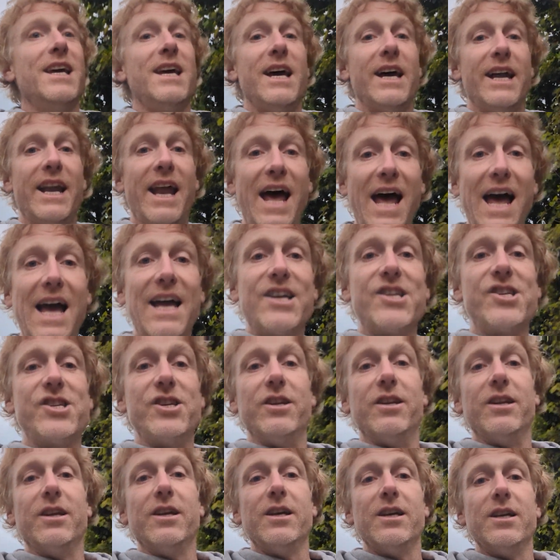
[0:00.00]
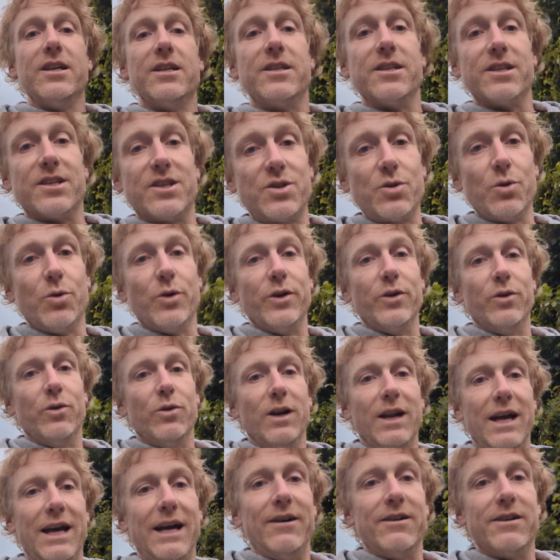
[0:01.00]
and action to sort it
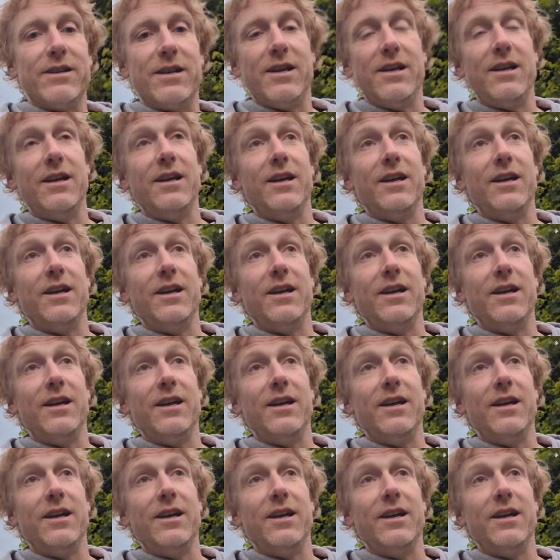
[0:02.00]
all out.